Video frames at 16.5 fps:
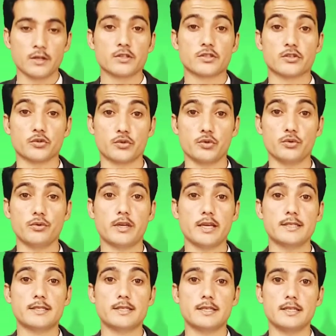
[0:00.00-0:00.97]
So you
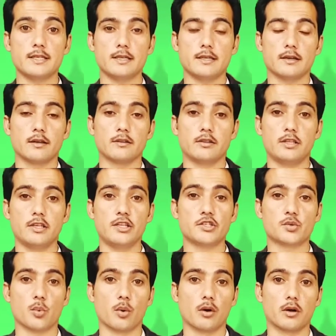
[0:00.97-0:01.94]
can see
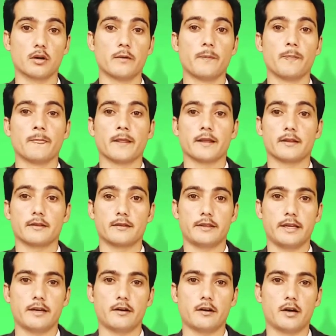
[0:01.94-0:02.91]
these words,
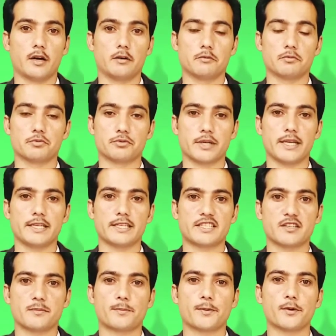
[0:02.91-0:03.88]
they are
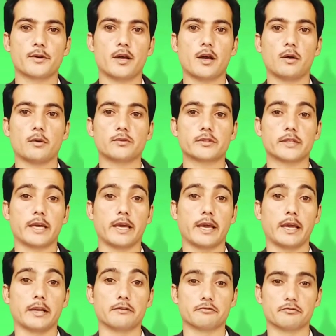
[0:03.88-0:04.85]
relative pronouns
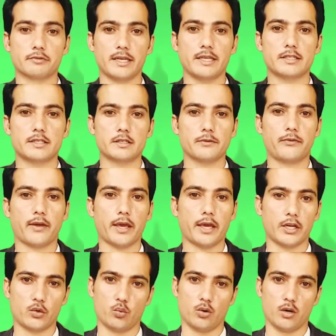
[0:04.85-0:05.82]
and relative
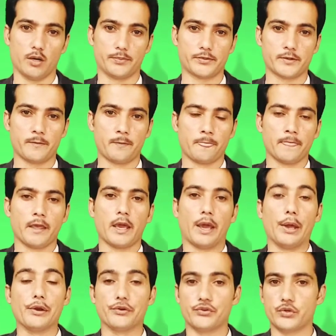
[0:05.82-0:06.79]
adverbs,
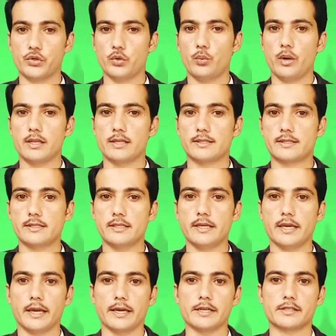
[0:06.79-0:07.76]
and you will
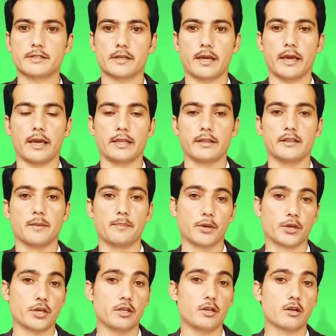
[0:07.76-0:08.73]
see it in the
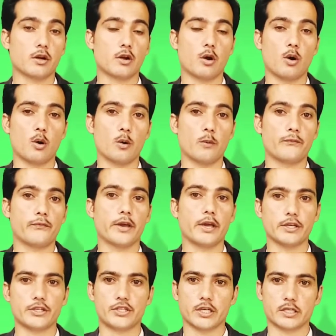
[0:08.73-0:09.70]
beginning of
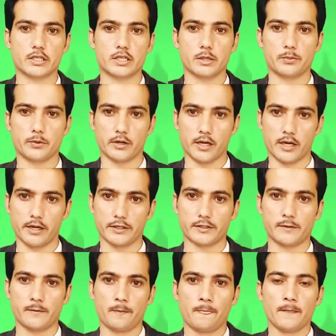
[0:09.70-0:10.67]
adjective
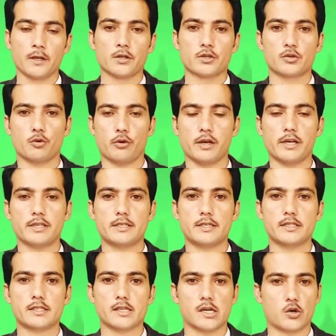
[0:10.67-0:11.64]
clause. So it
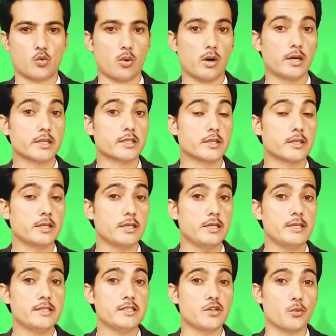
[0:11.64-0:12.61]
is a quite
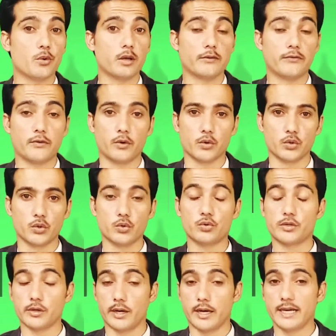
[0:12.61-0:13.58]
easy way for
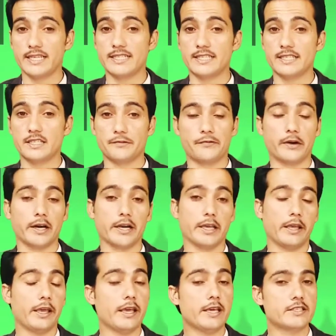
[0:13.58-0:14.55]
you to
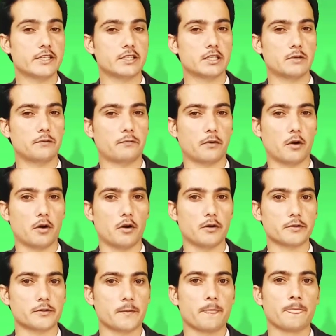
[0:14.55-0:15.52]
identify adjective
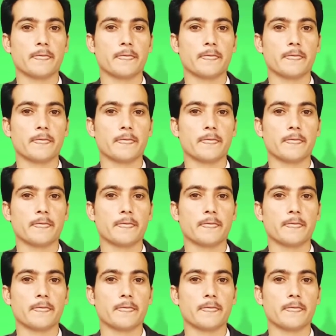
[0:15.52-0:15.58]
clause